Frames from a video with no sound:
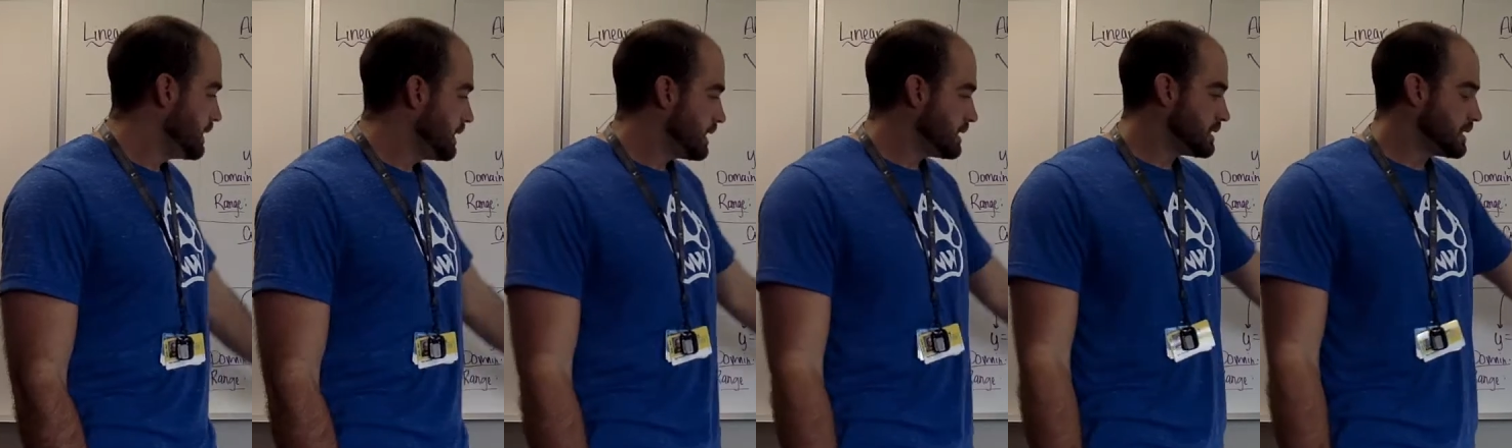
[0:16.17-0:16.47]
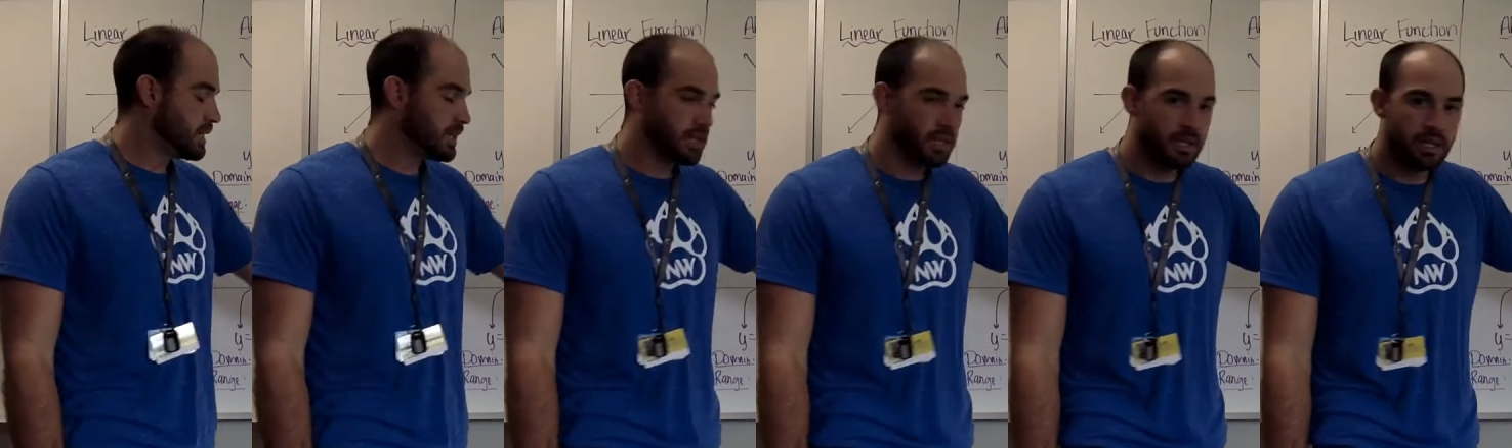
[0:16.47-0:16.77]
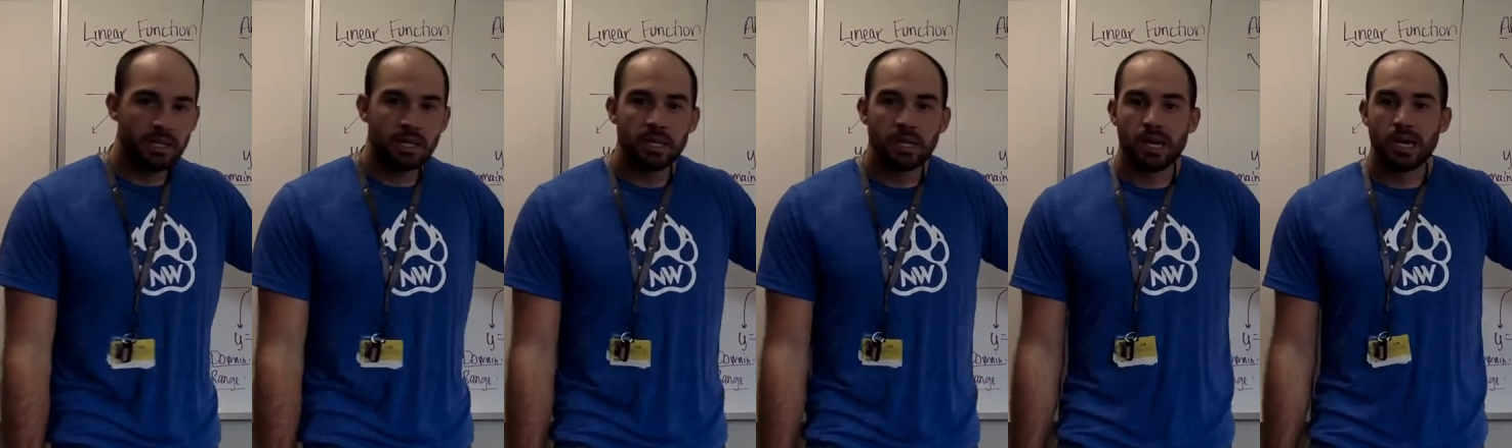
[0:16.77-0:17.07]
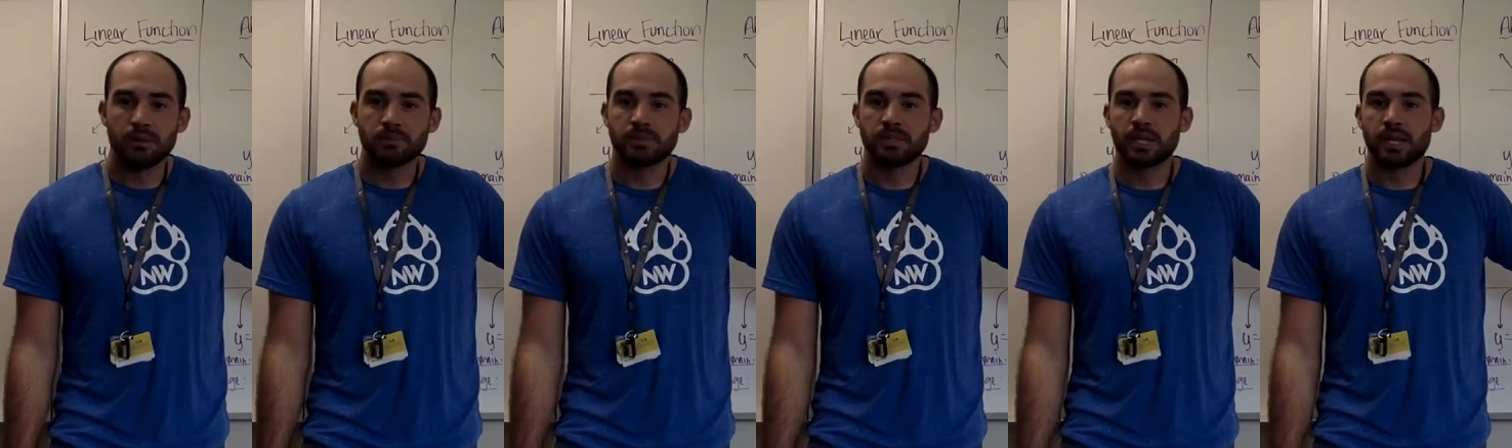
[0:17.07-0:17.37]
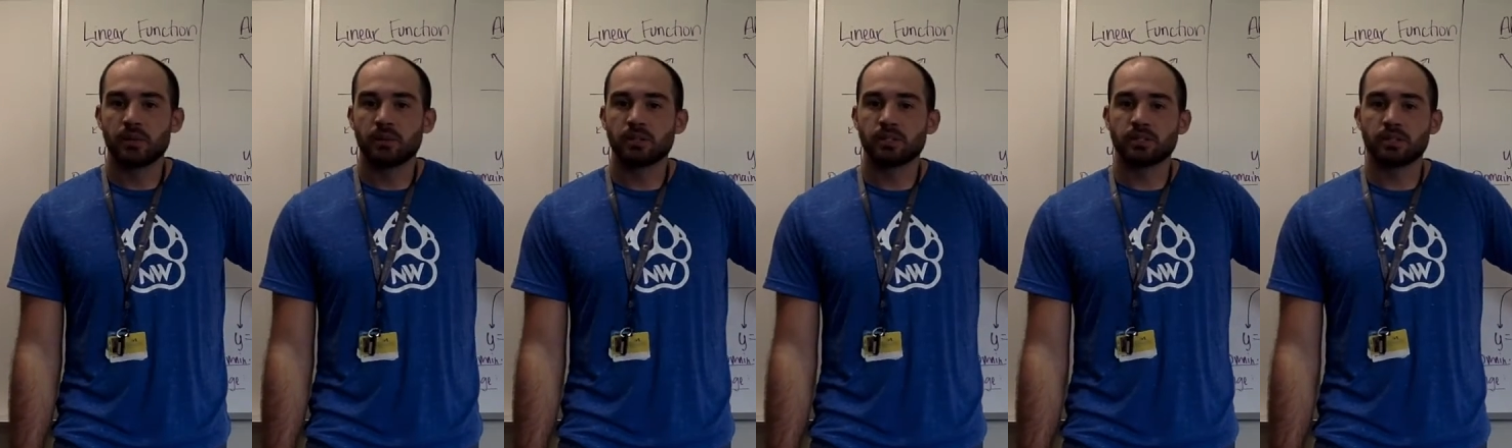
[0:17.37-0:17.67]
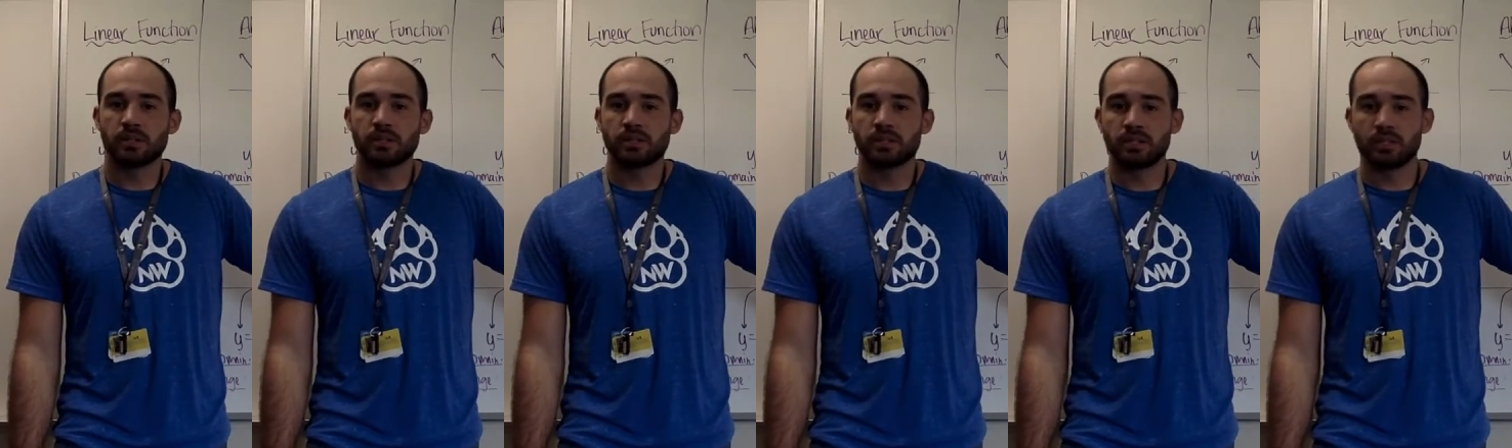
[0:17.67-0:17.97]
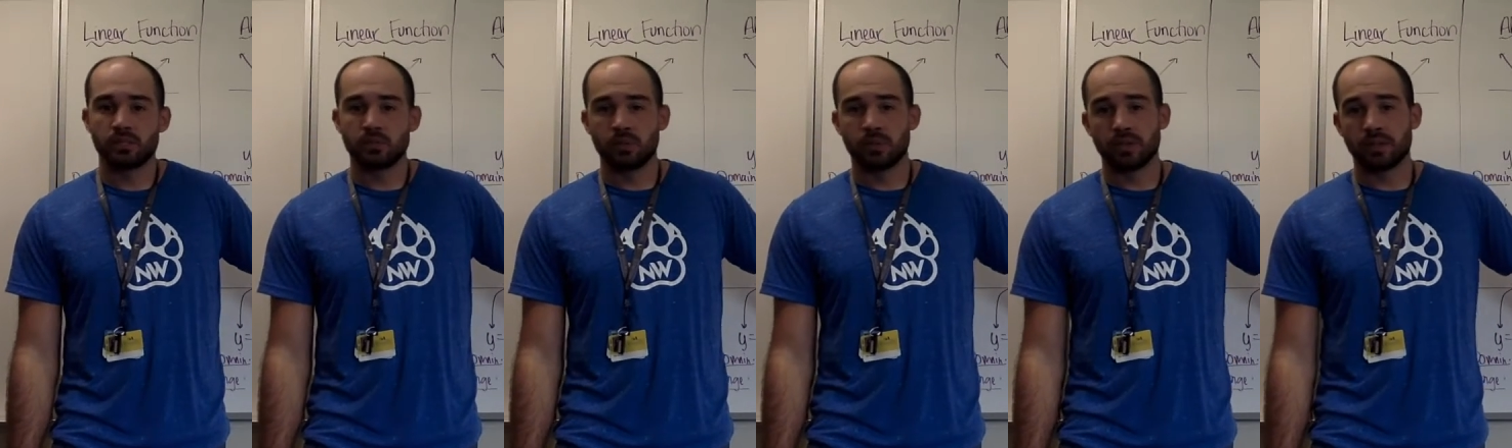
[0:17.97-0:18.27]
And then today we started
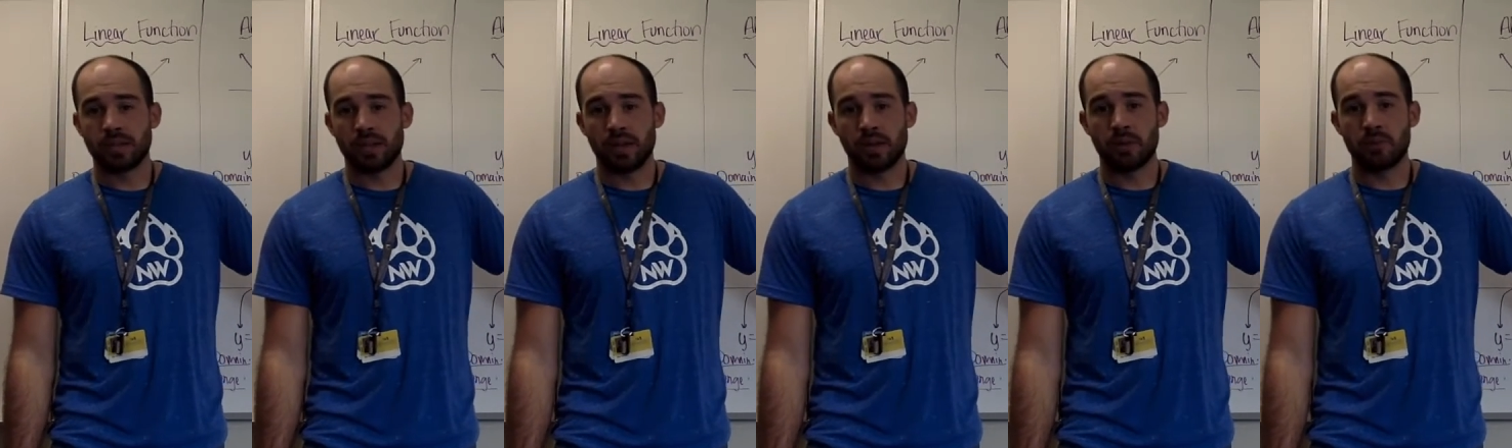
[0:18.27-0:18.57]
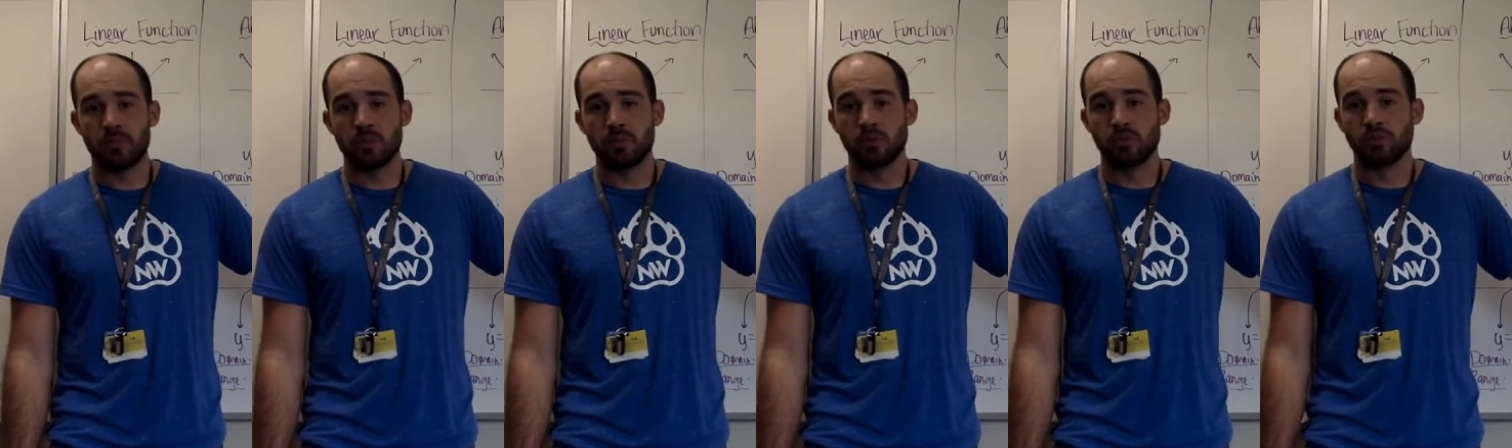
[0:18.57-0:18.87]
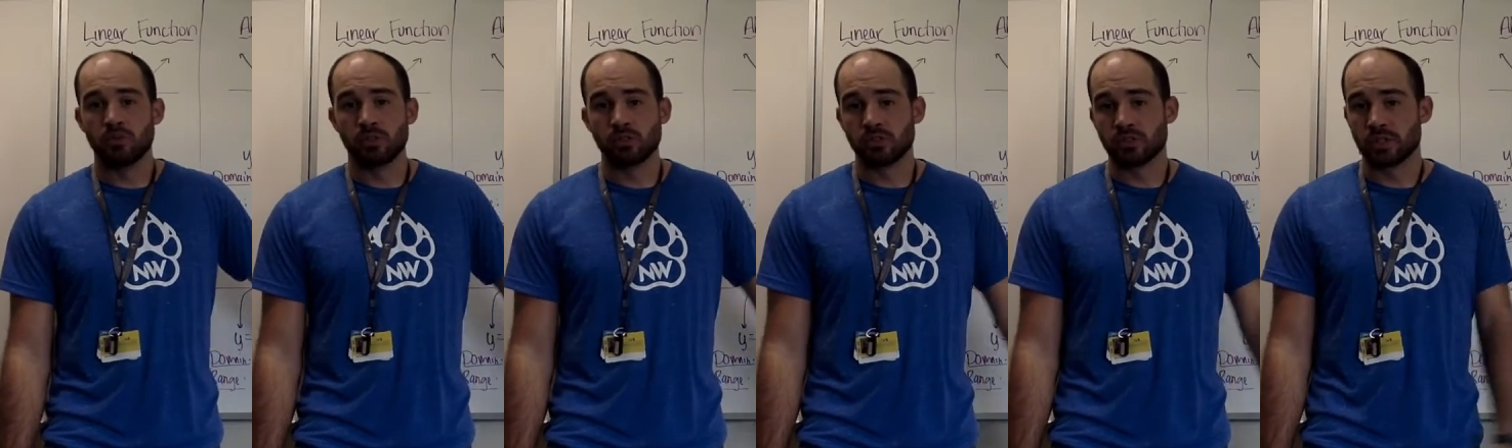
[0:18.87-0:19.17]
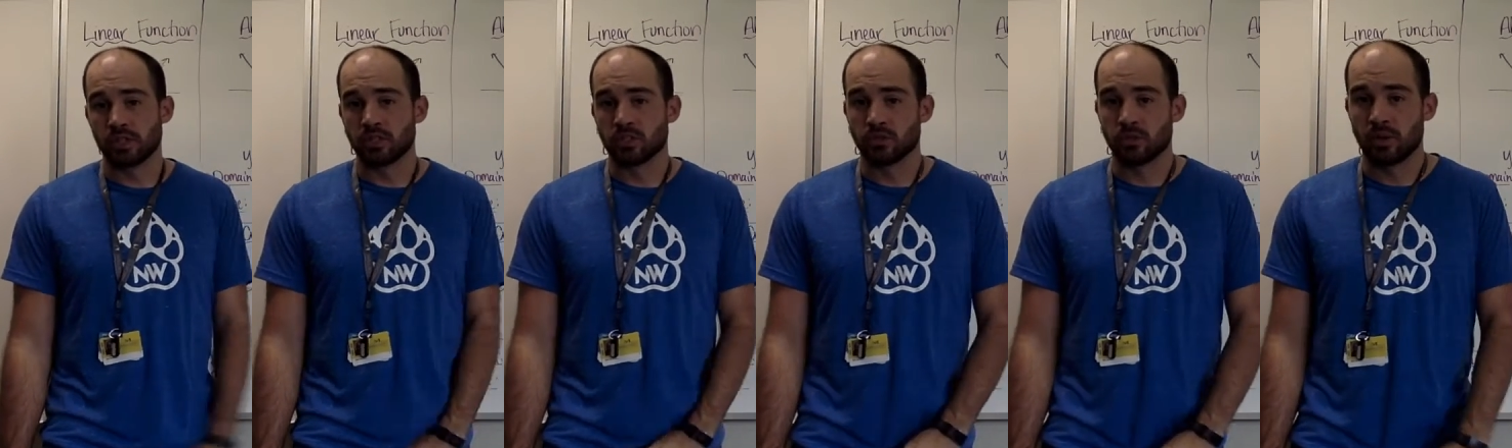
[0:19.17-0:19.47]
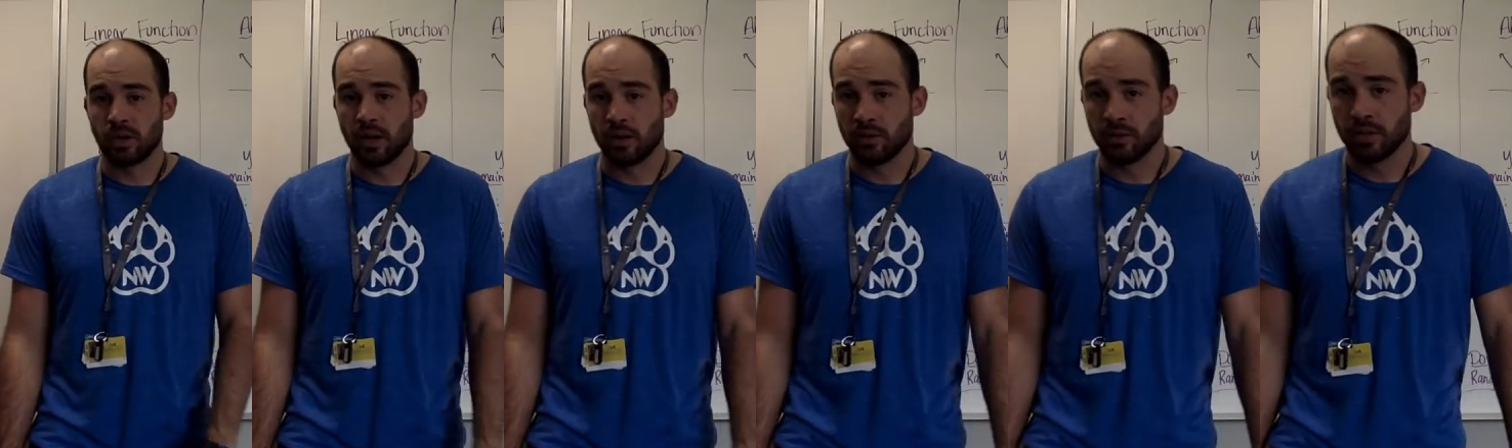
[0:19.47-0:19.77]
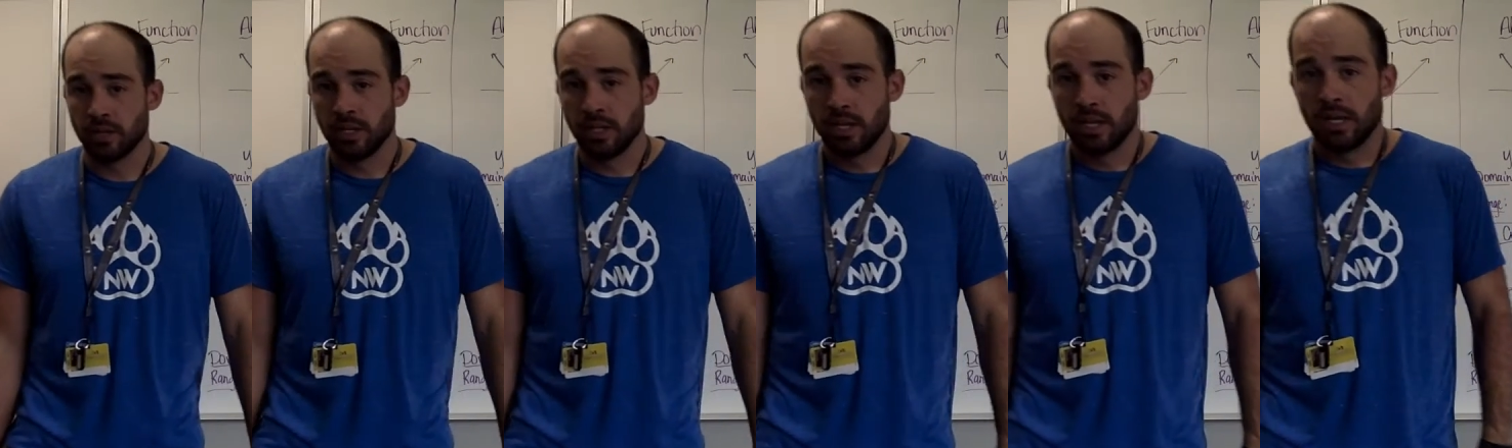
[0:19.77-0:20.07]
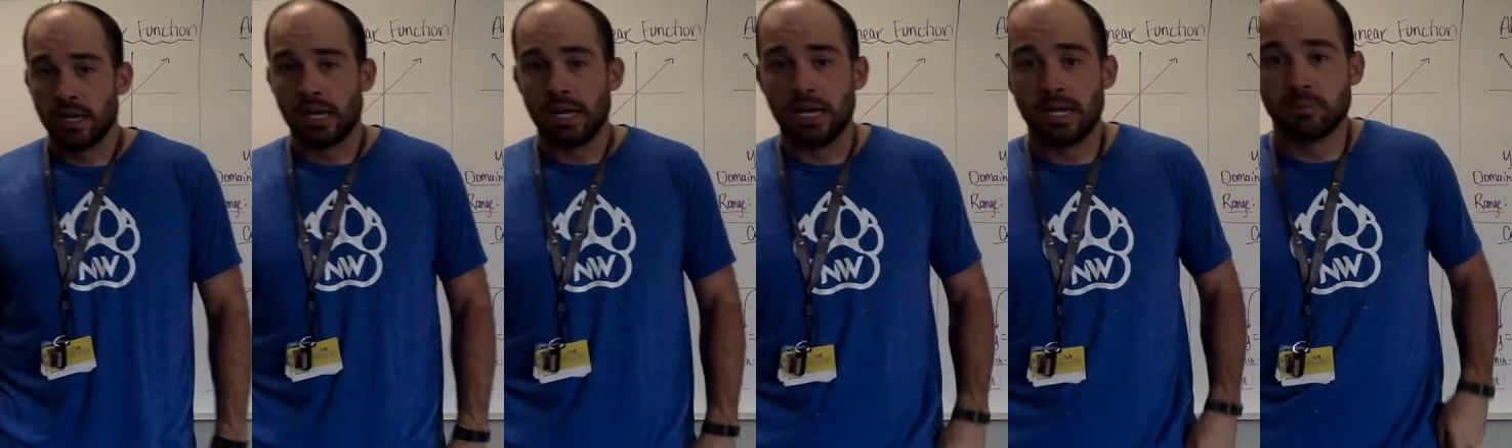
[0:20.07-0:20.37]
dealing with how to move those things
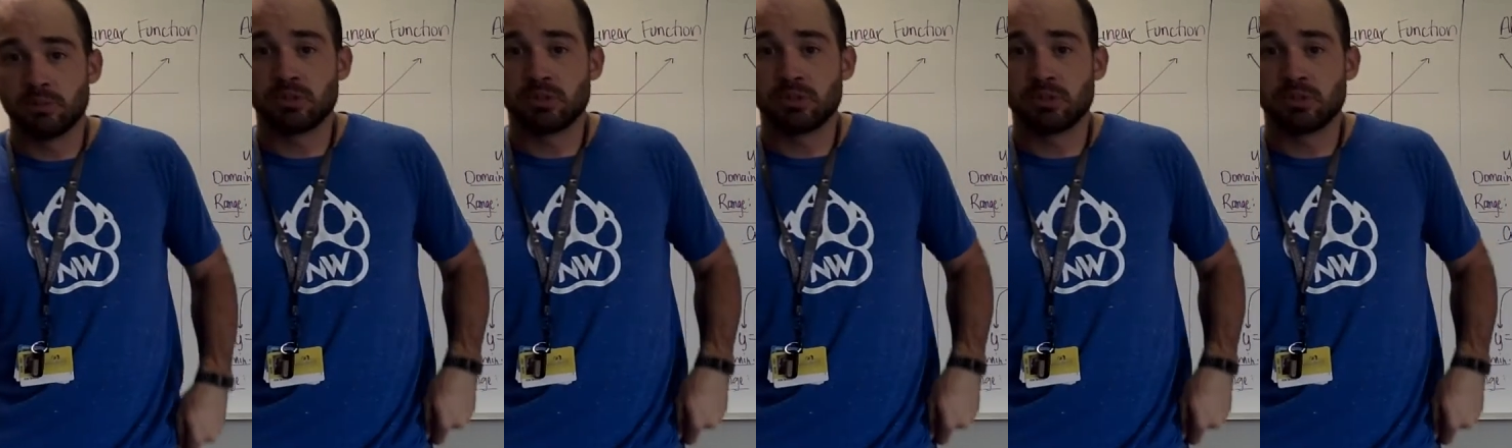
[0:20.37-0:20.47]
around.